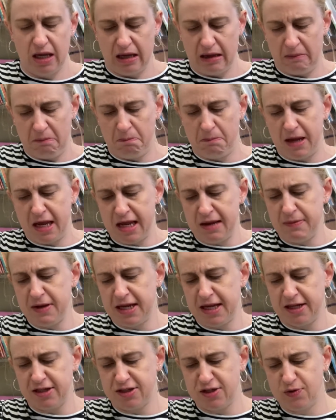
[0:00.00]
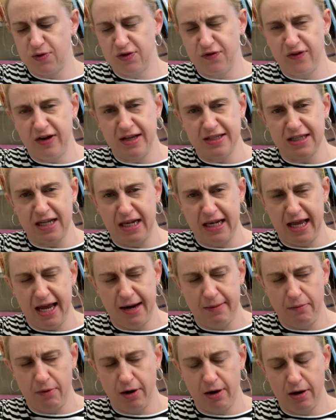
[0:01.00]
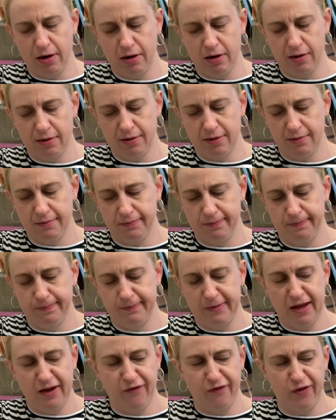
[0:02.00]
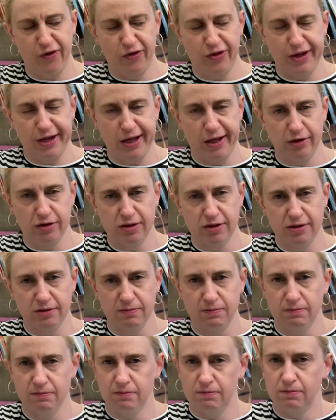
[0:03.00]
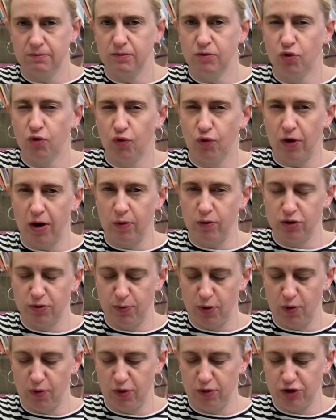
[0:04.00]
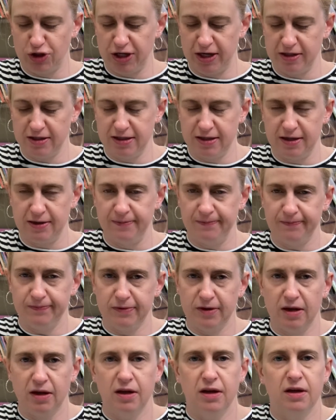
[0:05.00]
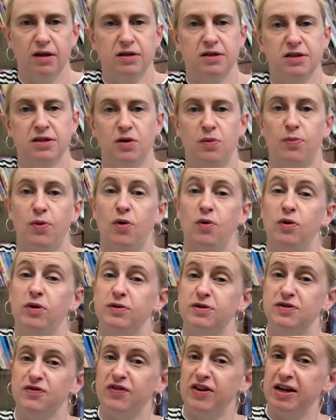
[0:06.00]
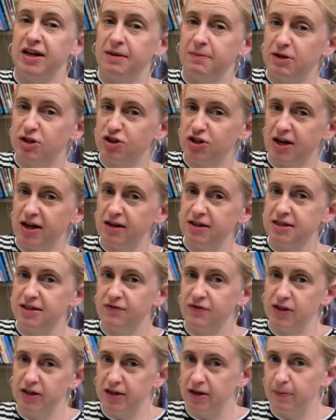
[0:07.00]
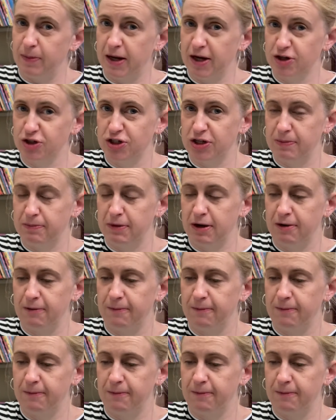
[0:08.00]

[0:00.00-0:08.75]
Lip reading: maybe he is useful as a landmark, if nothing else," growled Polo jealously. So Polo was feeling a bit jealous of the little black sheep now.